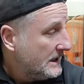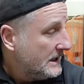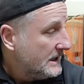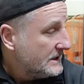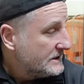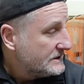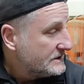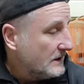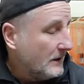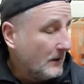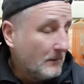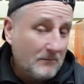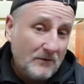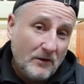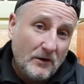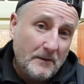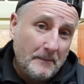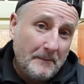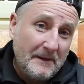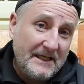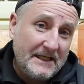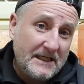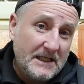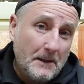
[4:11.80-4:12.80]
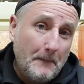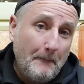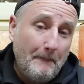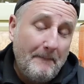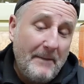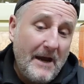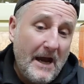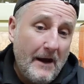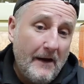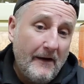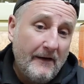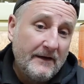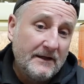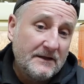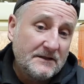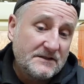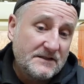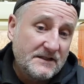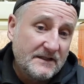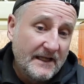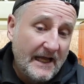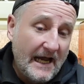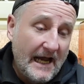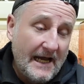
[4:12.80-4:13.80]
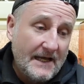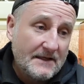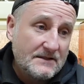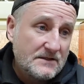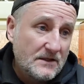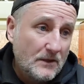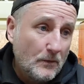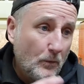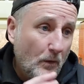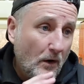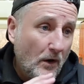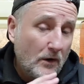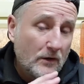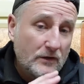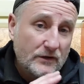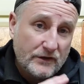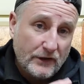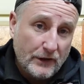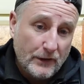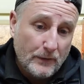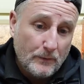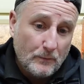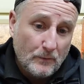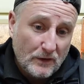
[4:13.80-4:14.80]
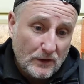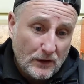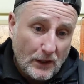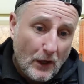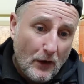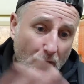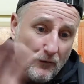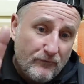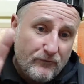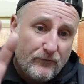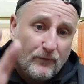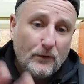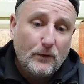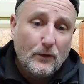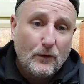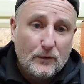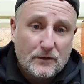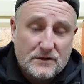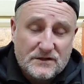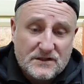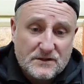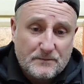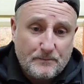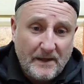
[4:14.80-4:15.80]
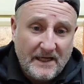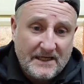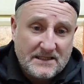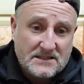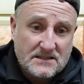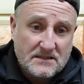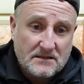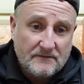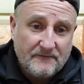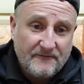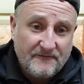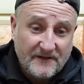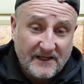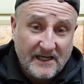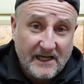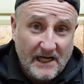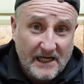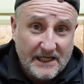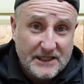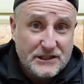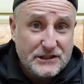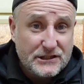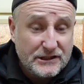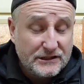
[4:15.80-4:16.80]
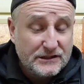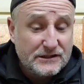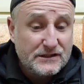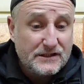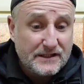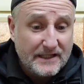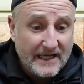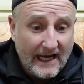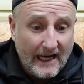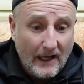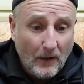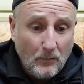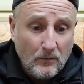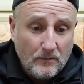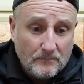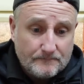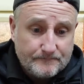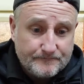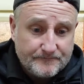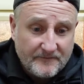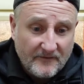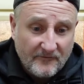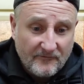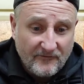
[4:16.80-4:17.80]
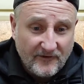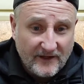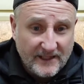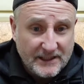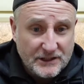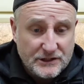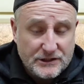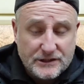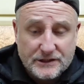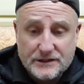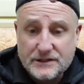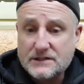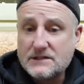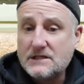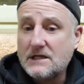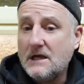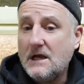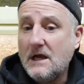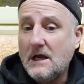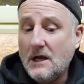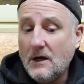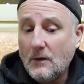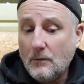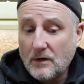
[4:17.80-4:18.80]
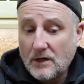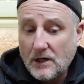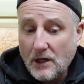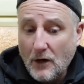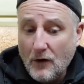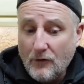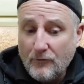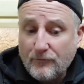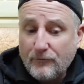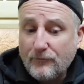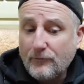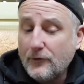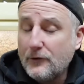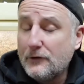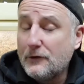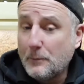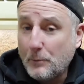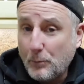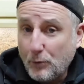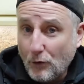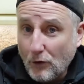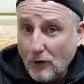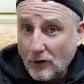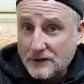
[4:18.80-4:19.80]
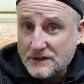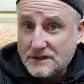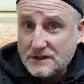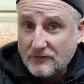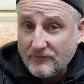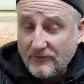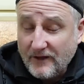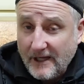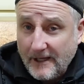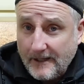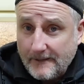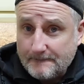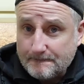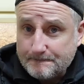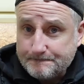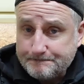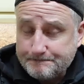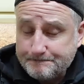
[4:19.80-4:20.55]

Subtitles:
So I'm going to be comparing it to that. So what I'll do, we'll go through all the specifications now, the features. We'll go through the price of it,